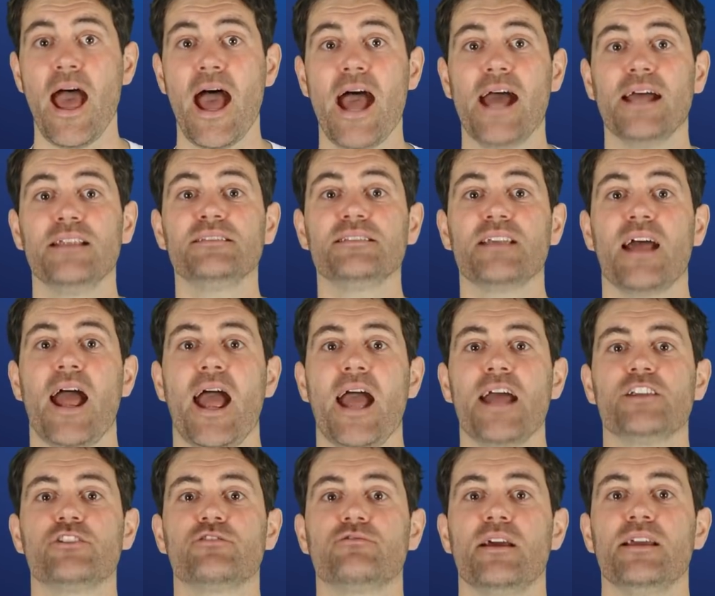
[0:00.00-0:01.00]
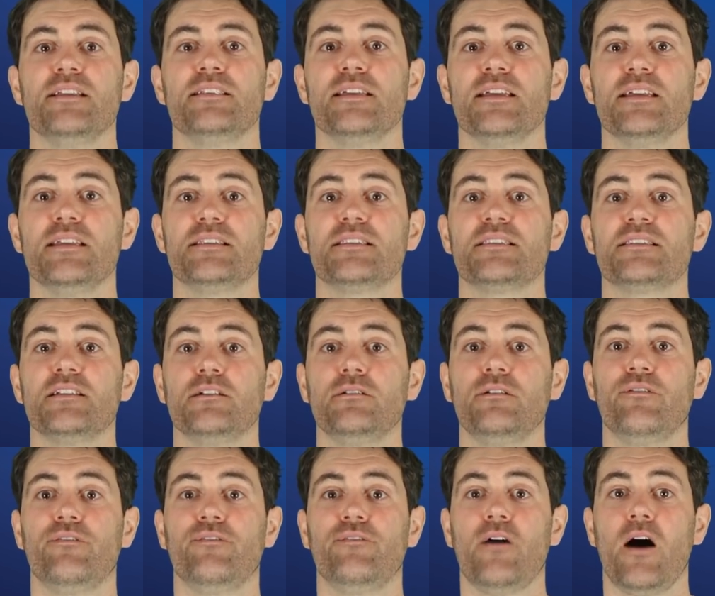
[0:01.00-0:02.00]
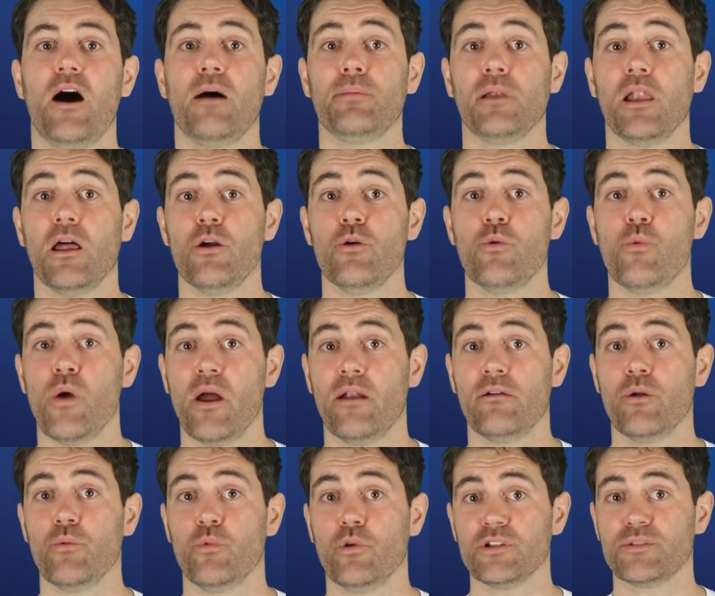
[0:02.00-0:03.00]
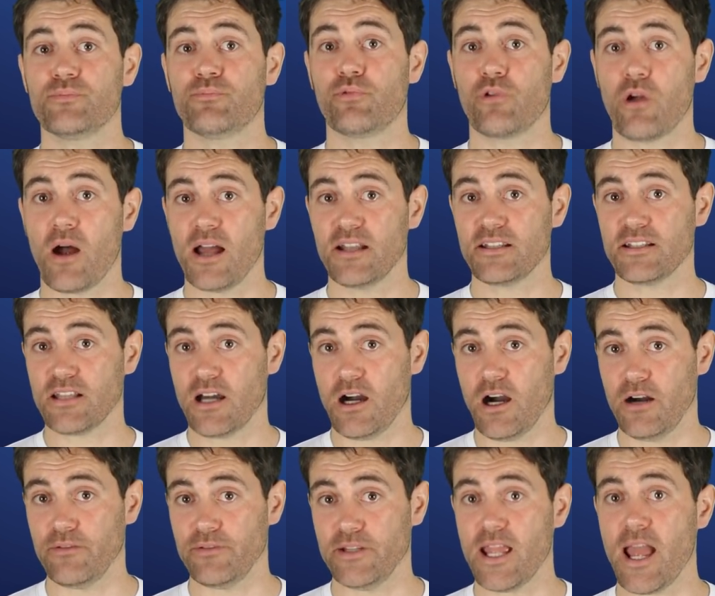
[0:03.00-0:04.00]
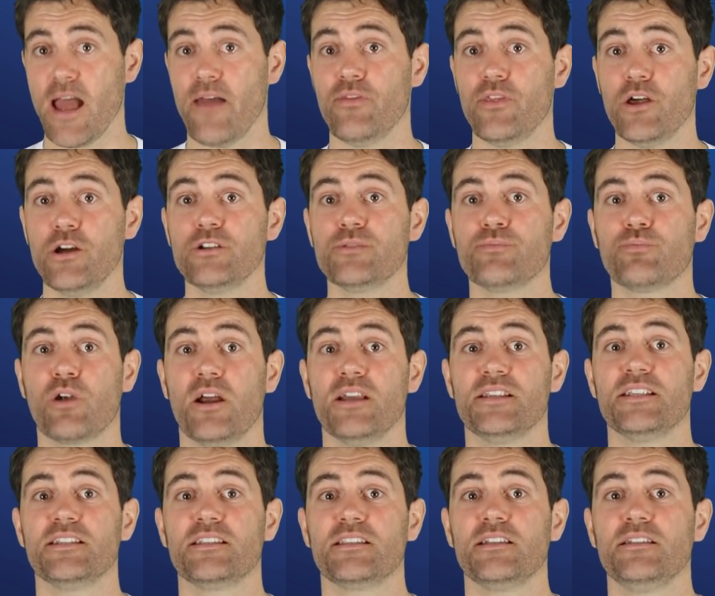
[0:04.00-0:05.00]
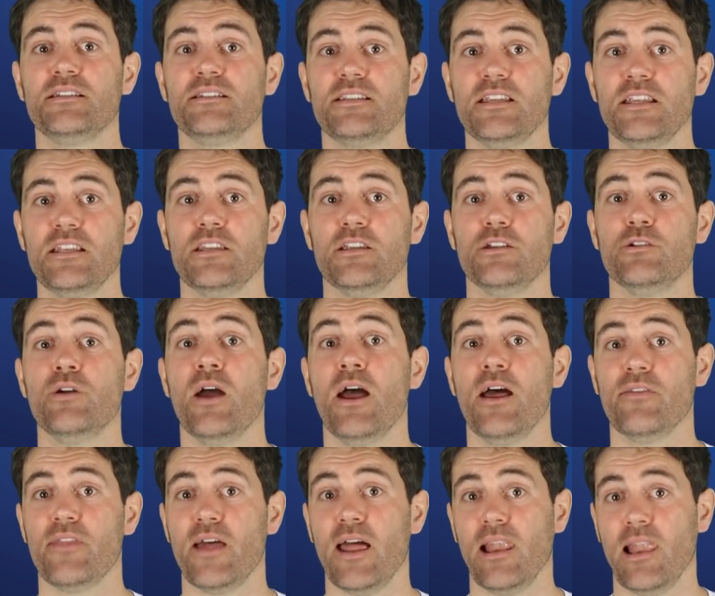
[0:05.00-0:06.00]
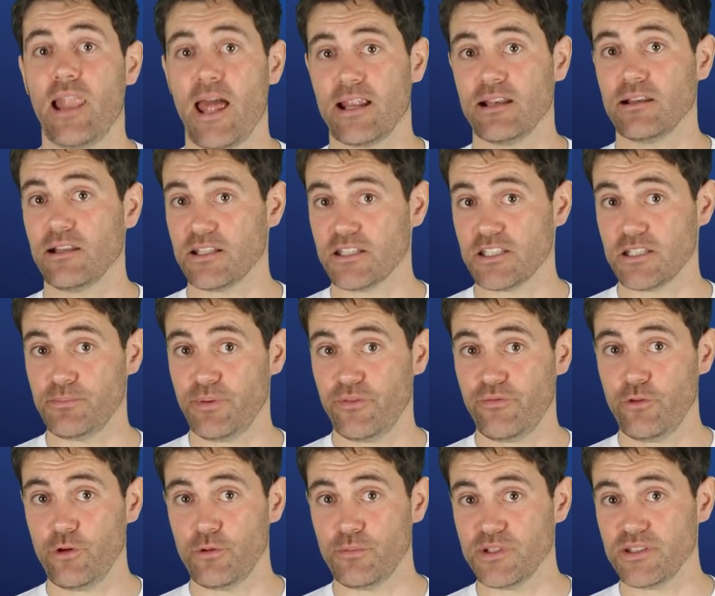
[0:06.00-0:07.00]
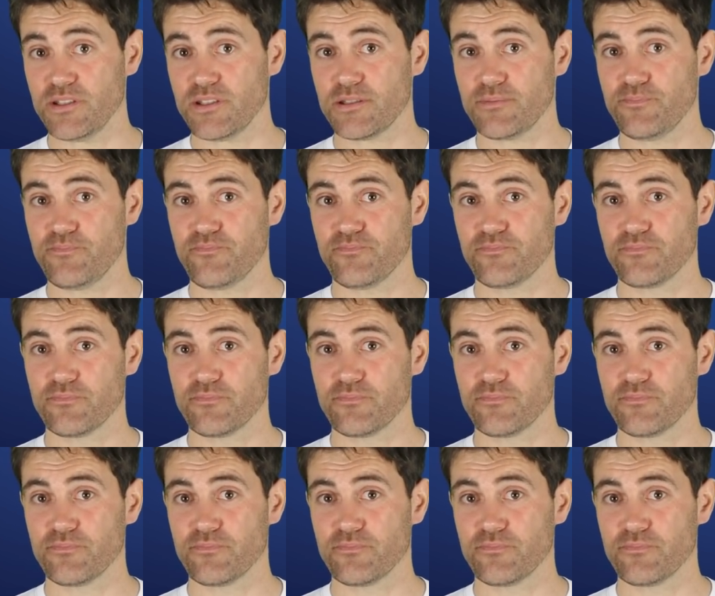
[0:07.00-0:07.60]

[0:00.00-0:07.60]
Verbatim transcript: And hash rate is still far below where it was prior to the halving, and those prices continue their lackluster performance.